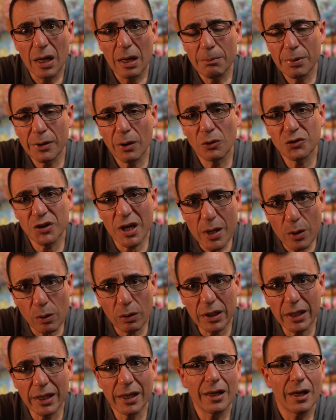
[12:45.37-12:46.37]
Because
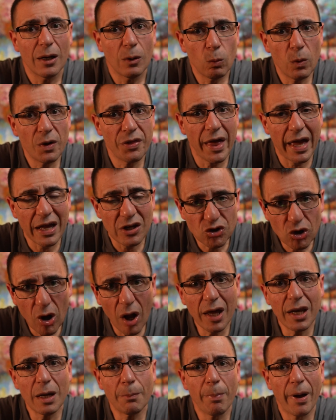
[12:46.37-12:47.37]
equally with
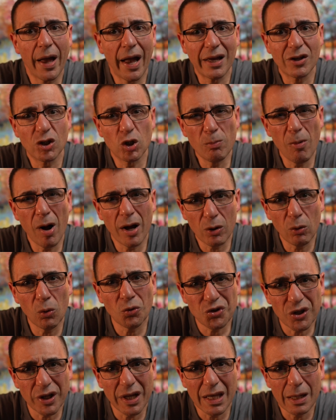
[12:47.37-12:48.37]
angina pain, you might
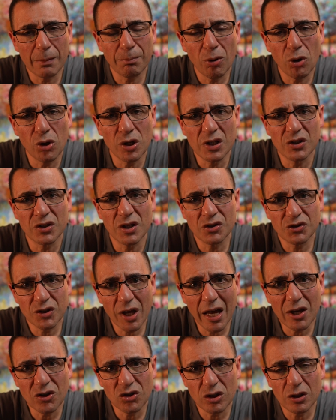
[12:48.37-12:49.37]
also get a burning
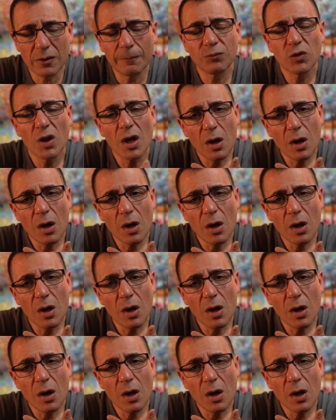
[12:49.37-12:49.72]
sensation.